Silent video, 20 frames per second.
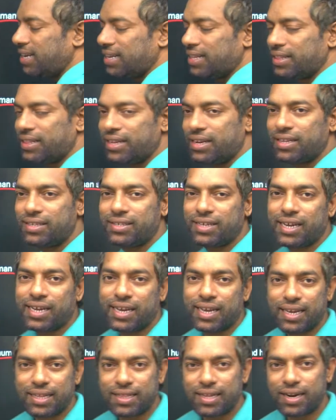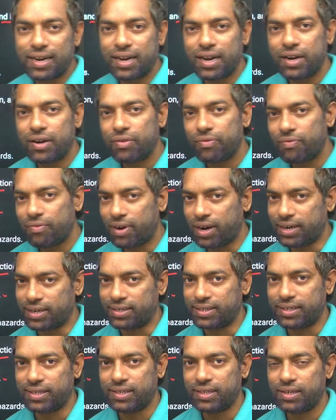there is a Kedarnath
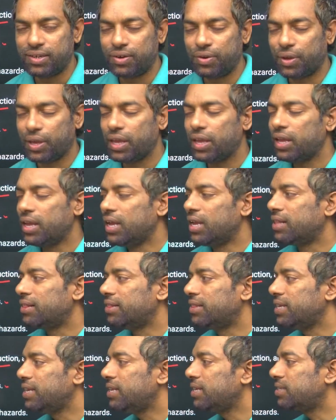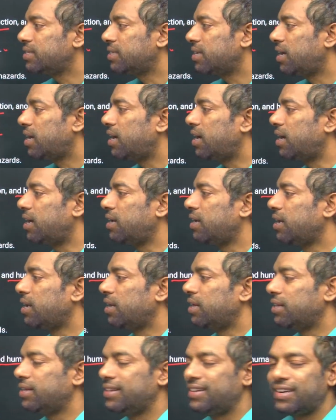floods. Okay, these are
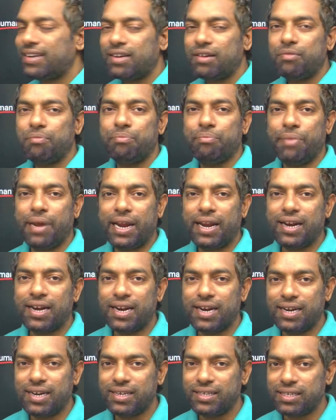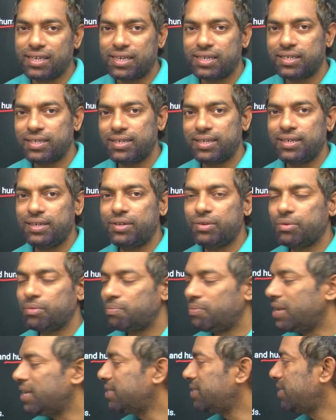the main disaster took
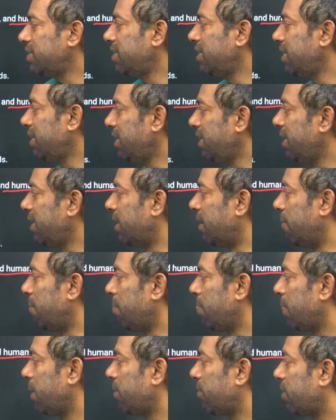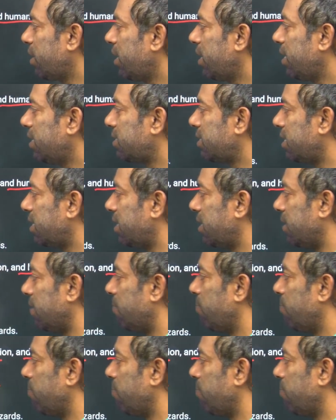place in India. Okay, recently.